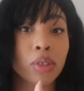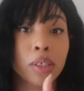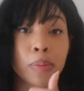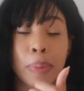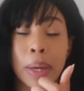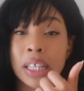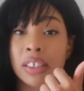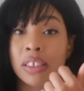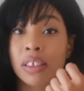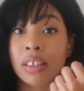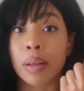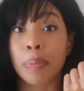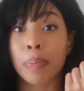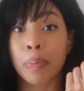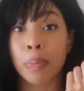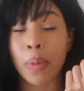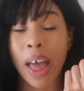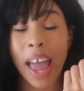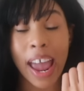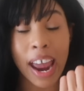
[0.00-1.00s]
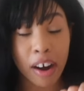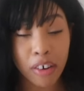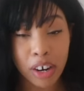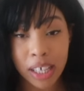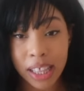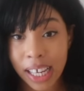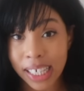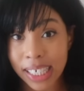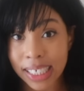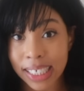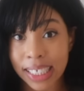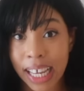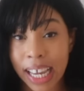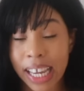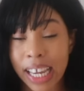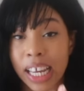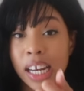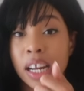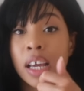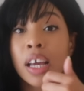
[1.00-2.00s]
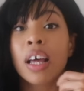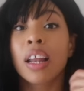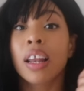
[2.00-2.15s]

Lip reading: depends on the area that you stay in.